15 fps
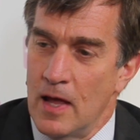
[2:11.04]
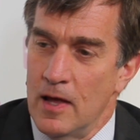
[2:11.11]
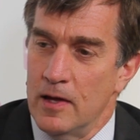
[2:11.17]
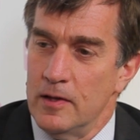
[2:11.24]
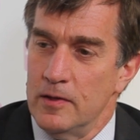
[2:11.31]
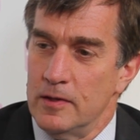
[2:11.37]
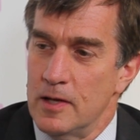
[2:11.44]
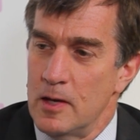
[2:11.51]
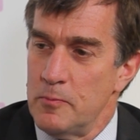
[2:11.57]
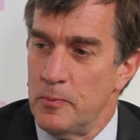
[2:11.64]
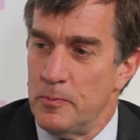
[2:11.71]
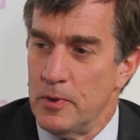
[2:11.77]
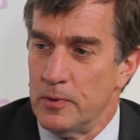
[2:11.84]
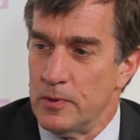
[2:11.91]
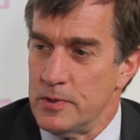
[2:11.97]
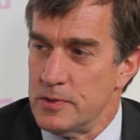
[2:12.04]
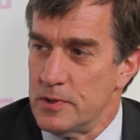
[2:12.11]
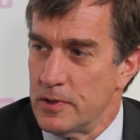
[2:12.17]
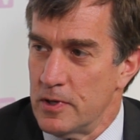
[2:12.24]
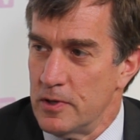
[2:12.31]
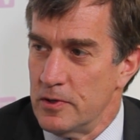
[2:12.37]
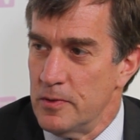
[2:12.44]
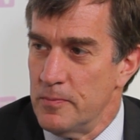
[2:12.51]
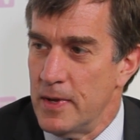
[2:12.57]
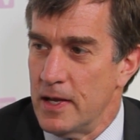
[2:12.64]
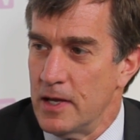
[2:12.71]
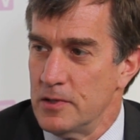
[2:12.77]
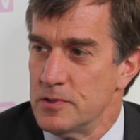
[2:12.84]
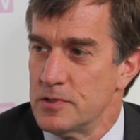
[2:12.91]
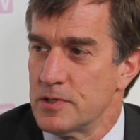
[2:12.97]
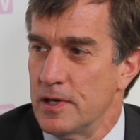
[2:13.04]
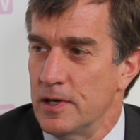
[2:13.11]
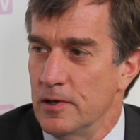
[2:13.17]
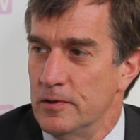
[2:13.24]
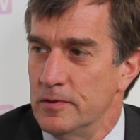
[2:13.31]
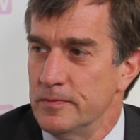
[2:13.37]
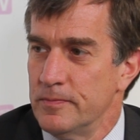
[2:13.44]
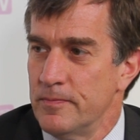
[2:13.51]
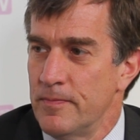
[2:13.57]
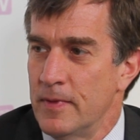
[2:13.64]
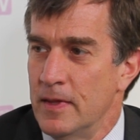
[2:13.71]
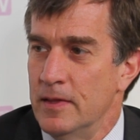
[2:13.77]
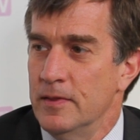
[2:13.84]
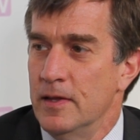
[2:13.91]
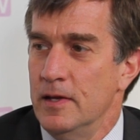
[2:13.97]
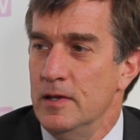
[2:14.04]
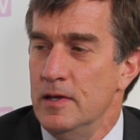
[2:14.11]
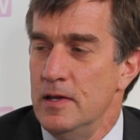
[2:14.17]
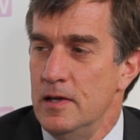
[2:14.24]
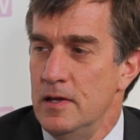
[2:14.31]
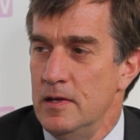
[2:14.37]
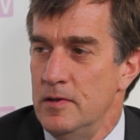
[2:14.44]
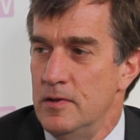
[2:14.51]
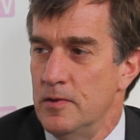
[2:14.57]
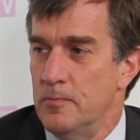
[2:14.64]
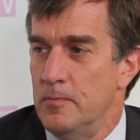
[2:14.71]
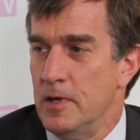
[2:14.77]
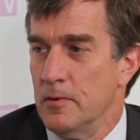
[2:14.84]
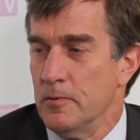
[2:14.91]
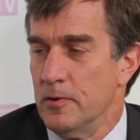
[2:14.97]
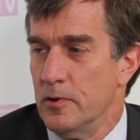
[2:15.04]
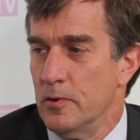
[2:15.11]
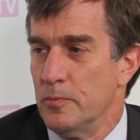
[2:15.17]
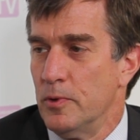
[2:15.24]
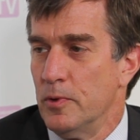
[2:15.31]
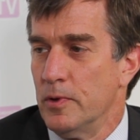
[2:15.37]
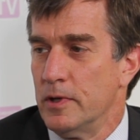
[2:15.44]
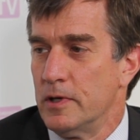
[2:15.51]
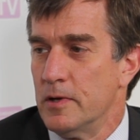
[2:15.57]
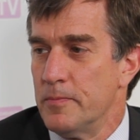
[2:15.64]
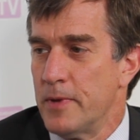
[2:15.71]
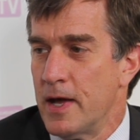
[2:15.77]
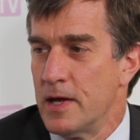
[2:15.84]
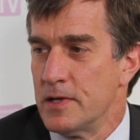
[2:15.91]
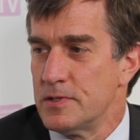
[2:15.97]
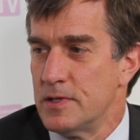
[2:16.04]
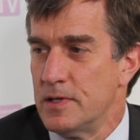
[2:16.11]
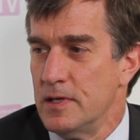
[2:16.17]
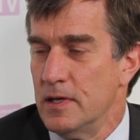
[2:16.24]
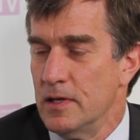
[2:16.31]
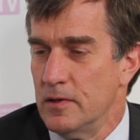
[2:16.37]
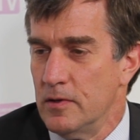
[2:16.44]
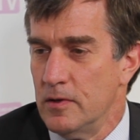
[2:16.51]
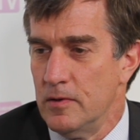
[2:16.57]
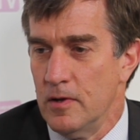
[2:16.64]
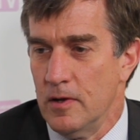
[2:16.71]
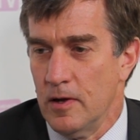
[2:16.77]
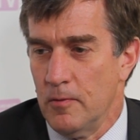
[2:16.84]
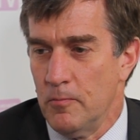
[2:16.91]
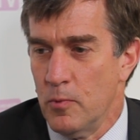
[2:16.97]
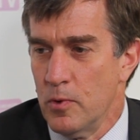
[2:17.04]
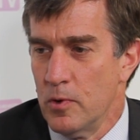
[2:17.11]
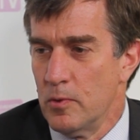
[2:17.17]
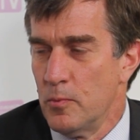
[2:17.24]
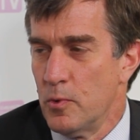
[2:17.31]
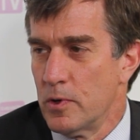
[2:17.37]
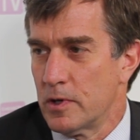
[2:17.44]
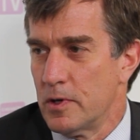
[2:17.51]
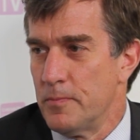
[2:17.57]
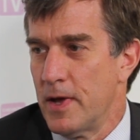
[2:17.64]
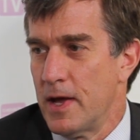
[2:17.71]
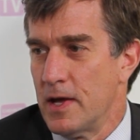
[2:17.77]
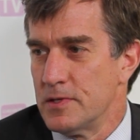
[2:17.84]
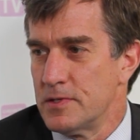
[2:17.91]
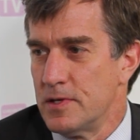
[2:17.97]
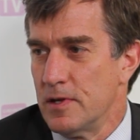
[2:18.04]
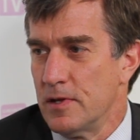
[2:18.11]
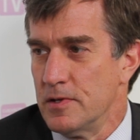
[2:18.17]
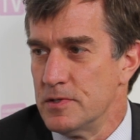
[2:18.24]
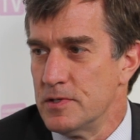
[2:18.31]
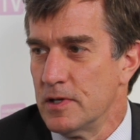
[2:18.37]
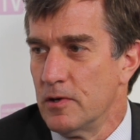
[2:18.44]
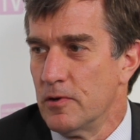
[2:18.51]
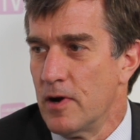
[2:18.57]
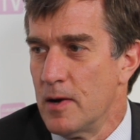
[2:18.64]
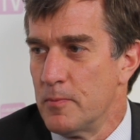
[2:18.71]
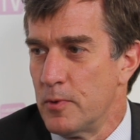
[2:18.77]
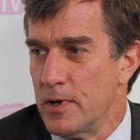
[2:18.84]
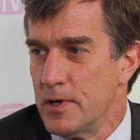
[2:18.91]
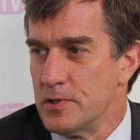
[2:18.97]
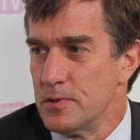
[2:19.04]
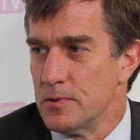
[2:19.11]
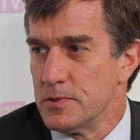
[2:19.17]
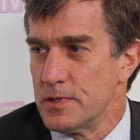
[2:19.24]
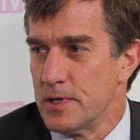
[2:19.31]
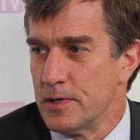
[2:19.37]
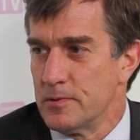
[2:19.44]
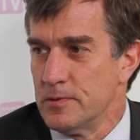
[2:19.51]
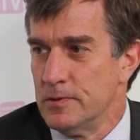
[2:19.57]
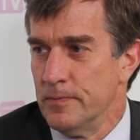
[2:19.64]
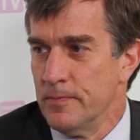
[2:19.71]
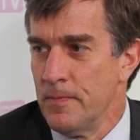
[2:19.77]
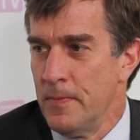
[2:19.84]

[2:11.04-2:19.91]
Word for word: Uh, the capabilities are going to demand scale. They need to be able to deploy capacity and uh, more and more capacity on a single operational cycle.